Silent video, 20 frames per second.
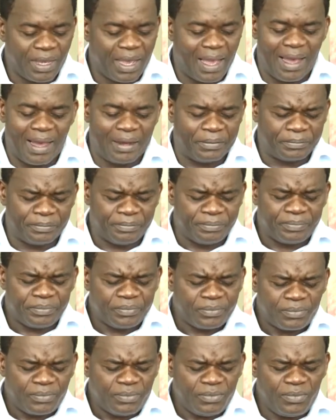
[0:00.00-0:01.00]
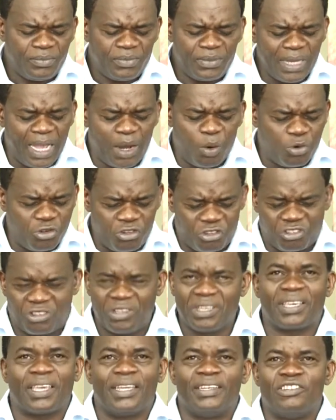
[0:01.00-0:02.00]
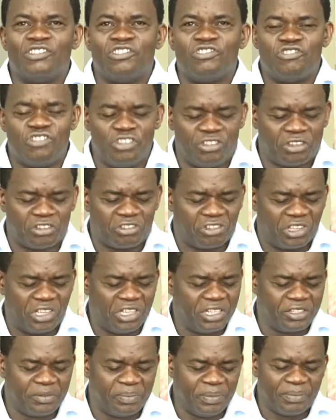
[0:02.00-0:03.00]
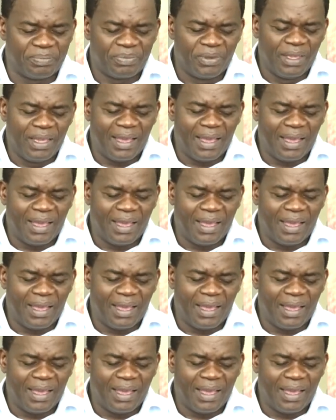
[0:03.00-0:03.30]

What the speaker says: I was sick and Jesus healed me.